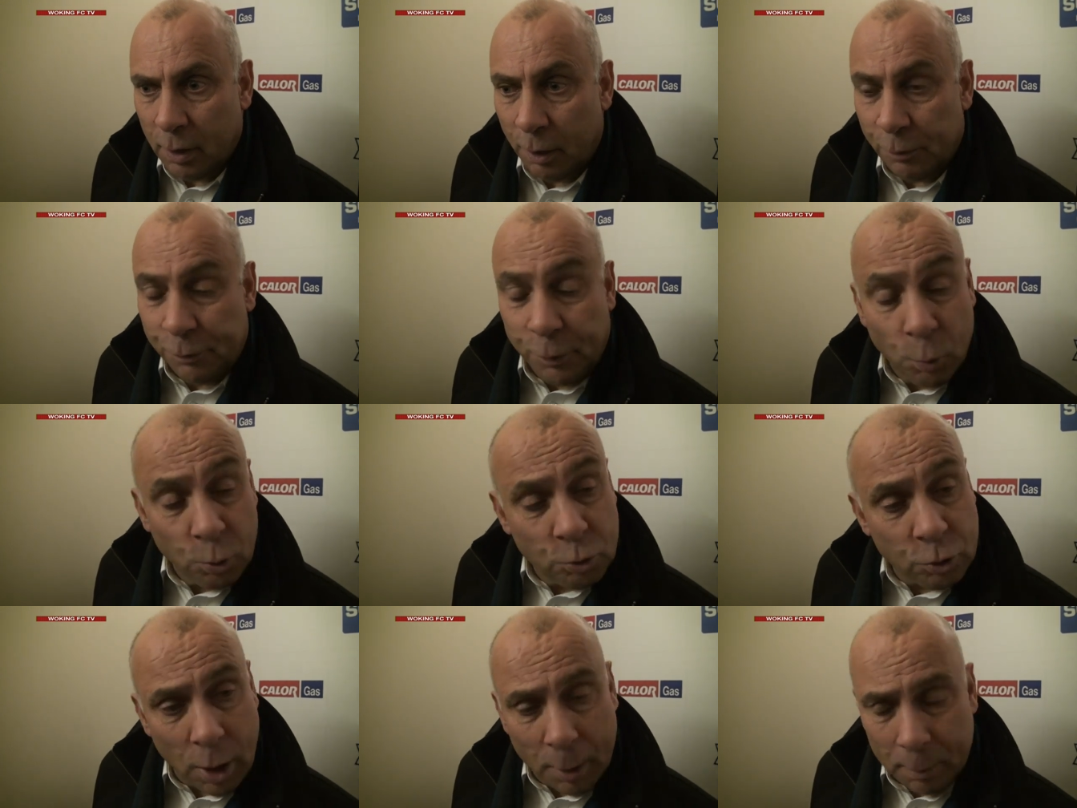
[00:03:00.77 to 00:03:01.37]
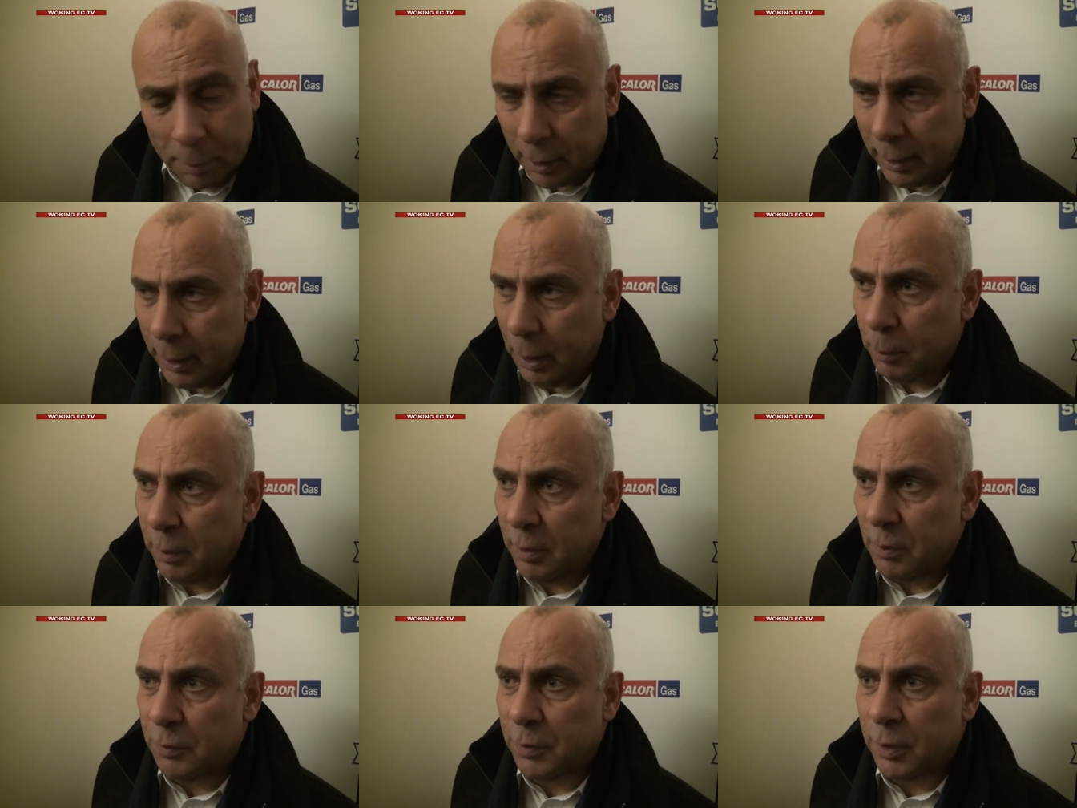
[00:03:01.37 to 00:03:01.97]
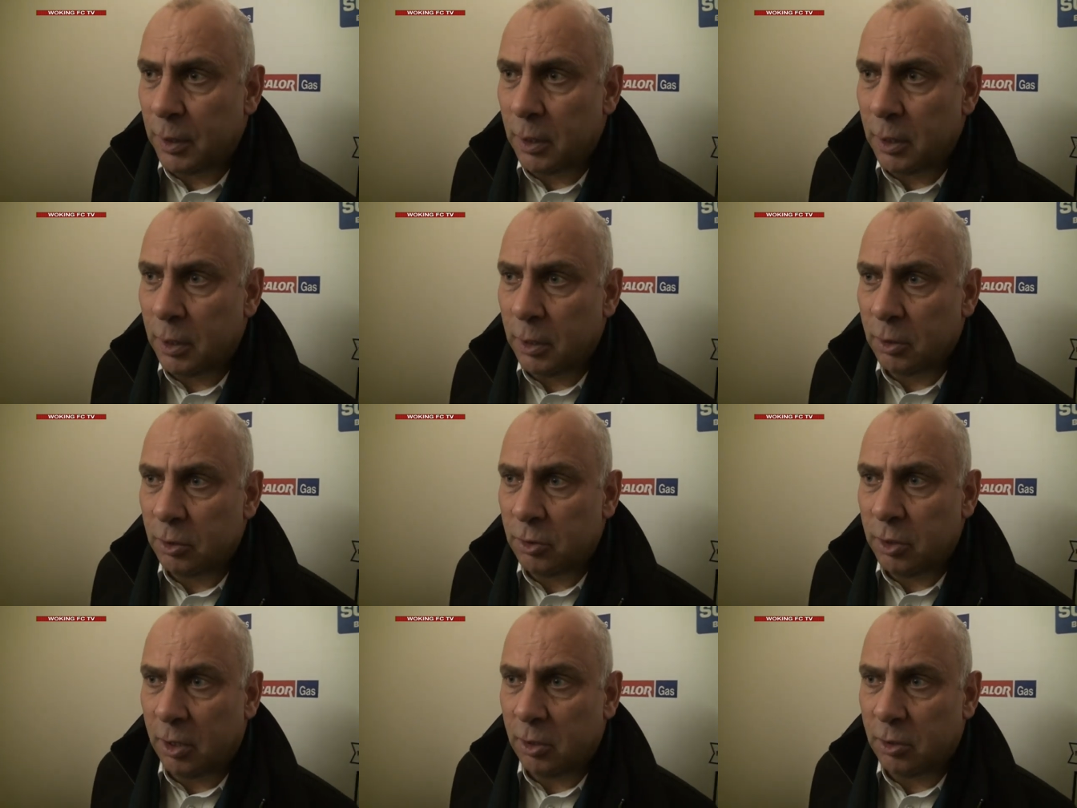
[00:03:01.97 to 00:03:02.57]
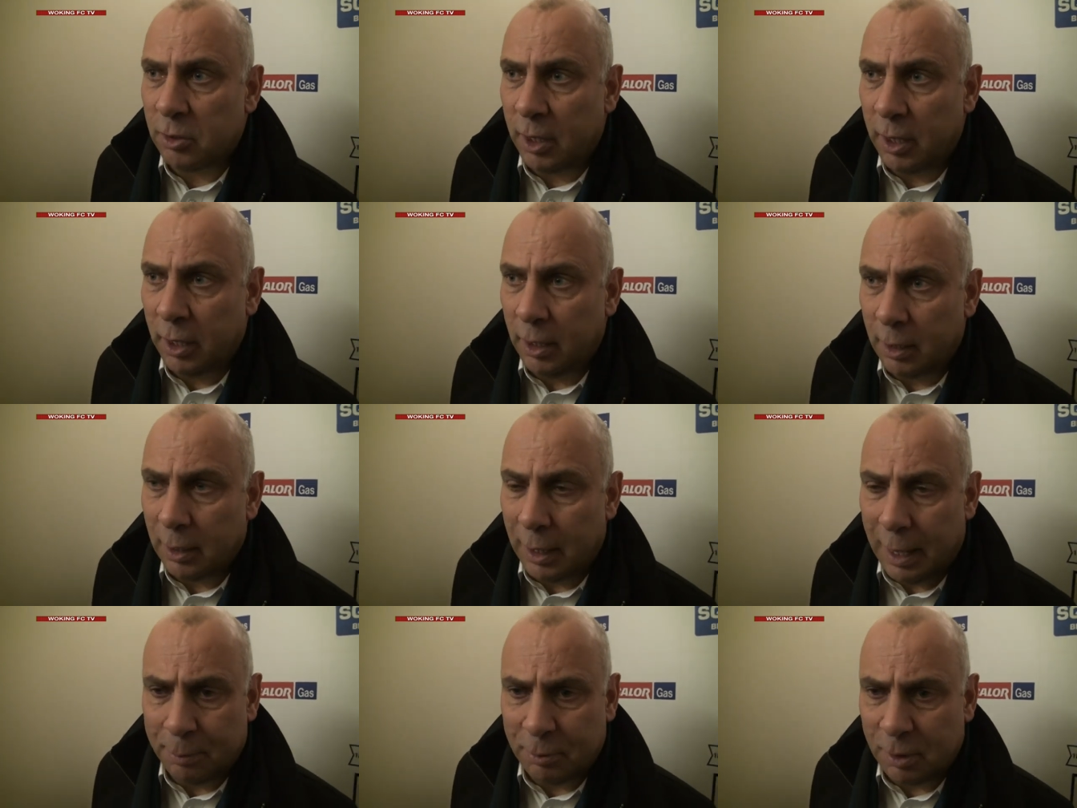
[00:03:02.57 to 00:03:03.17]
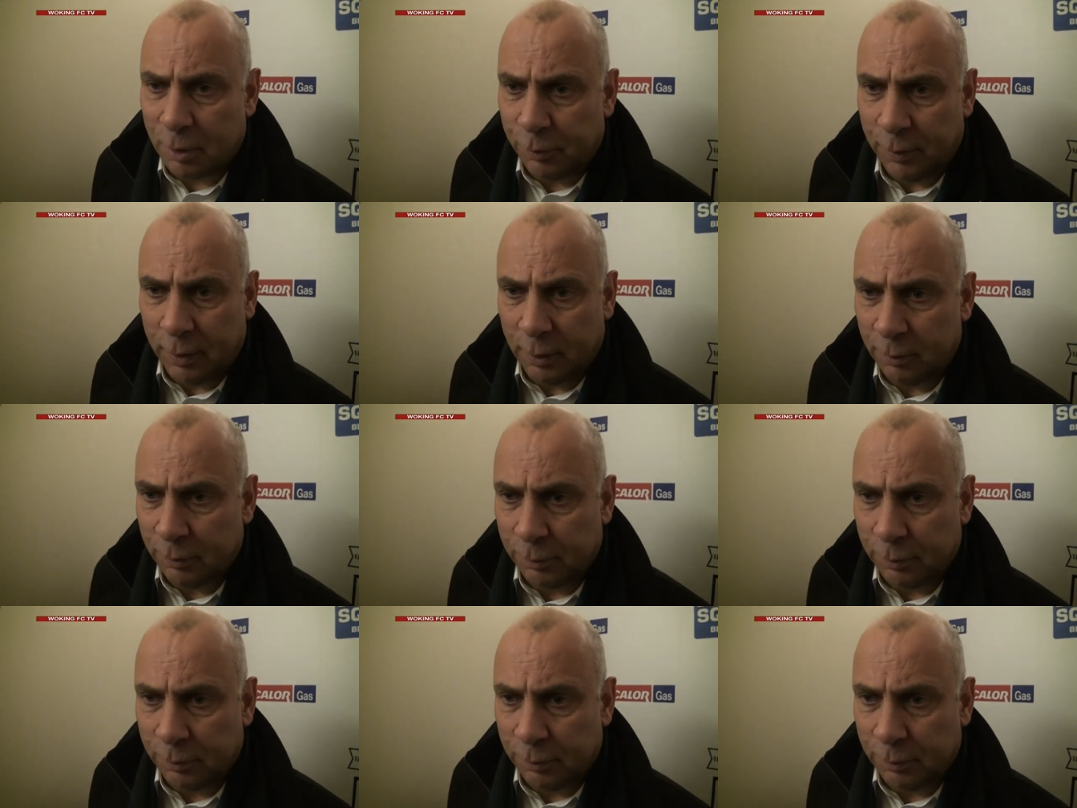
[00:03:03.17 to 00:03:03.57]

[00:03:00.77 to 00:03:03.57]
a full-time league with uh, 16 clubs, I think,